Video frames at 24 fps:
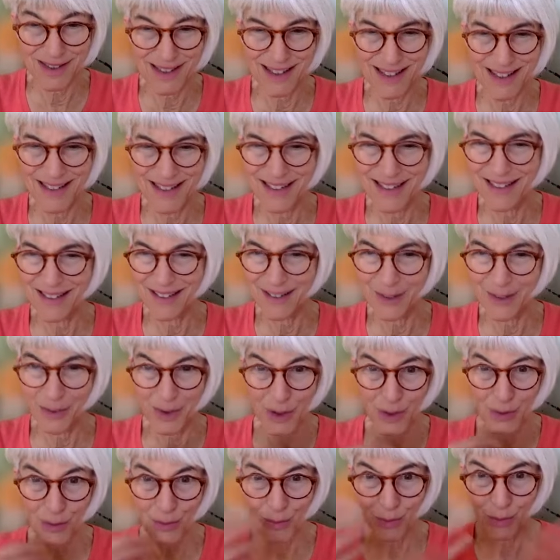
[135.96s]
TAT, it all
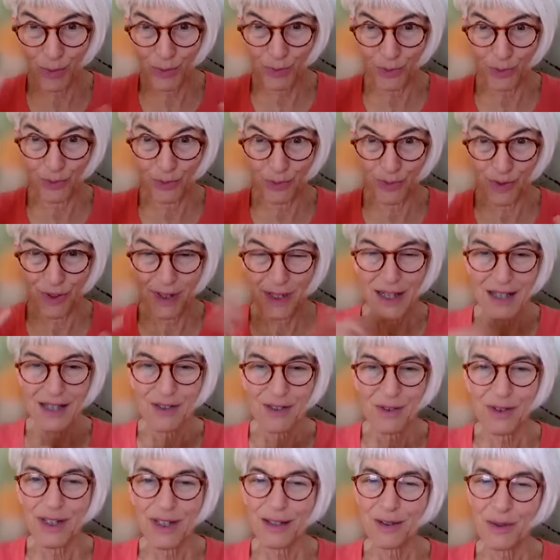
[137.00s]
went poof.
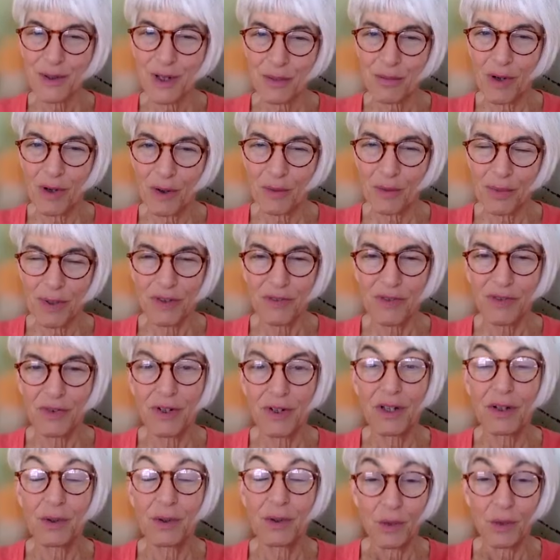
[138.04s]
So that's what I'm hoping for
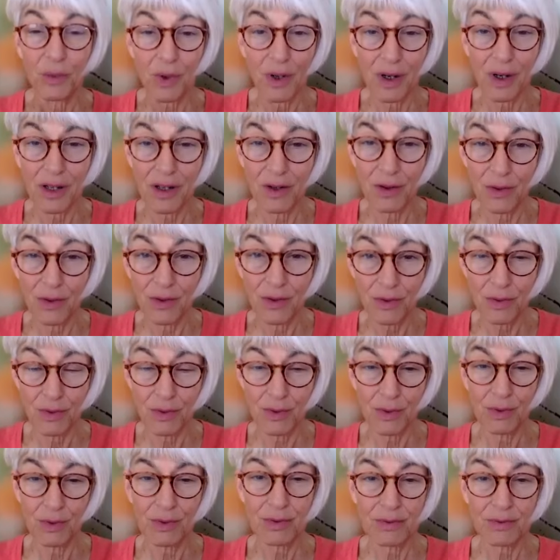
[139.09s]
you. I'll walk you
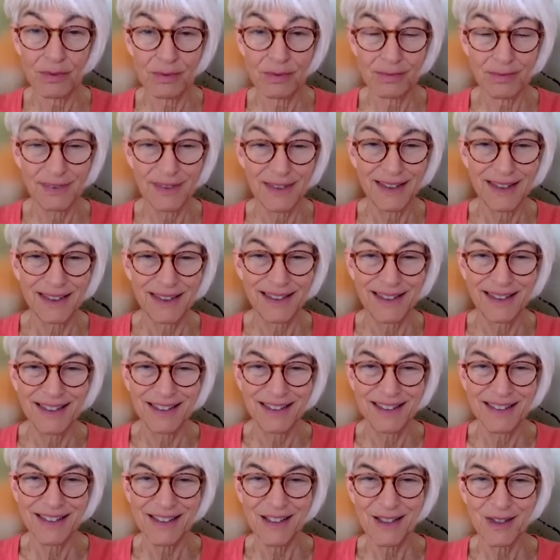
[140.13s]
through
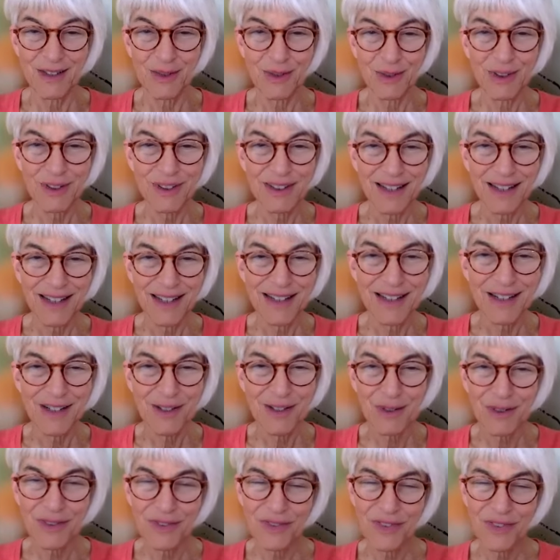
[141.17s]
a short, nice,
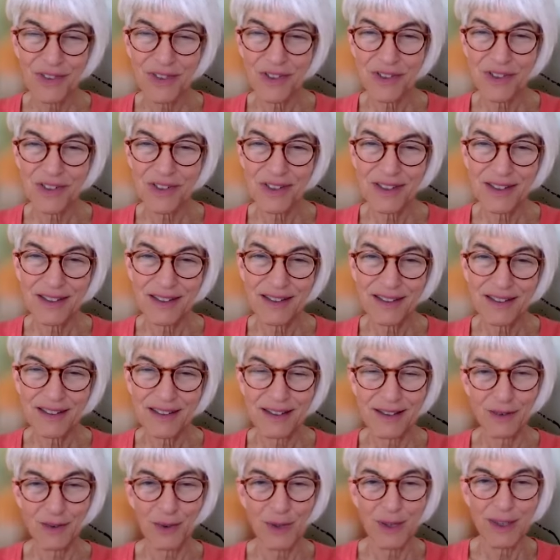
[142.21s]
short version
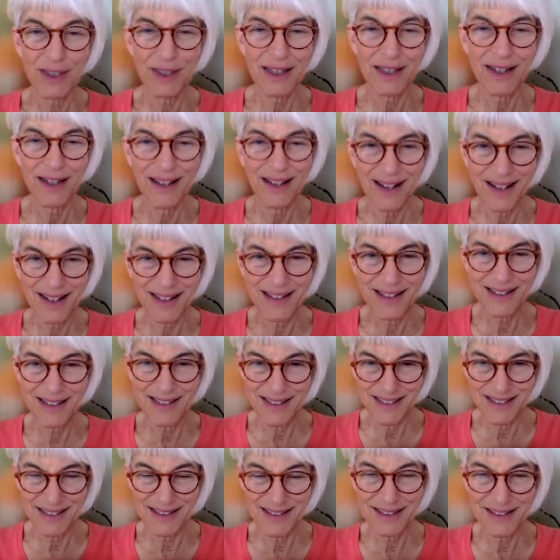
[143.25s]
of what I
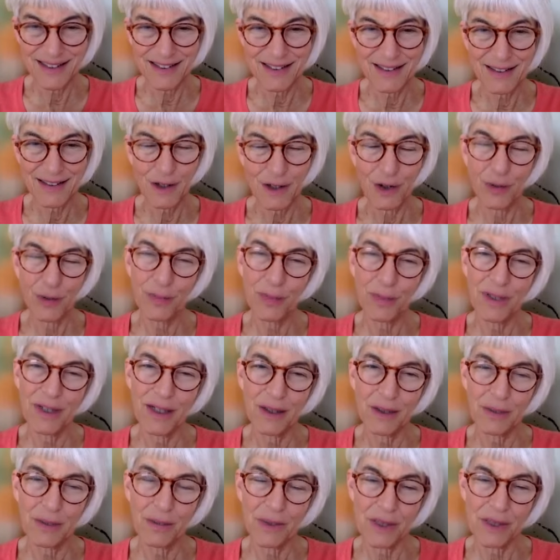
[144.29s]
did and hope it
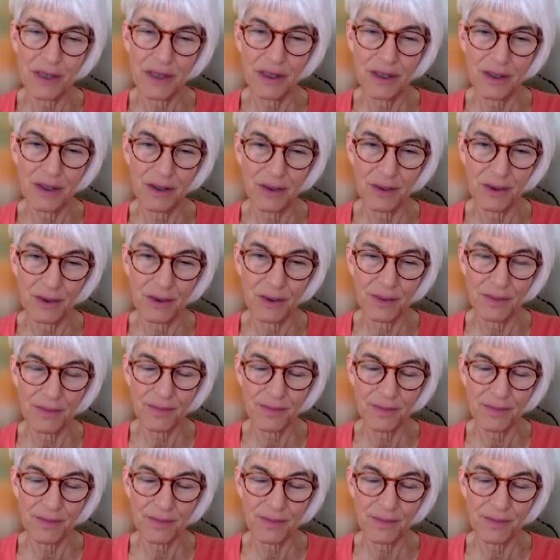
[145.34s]
helps you.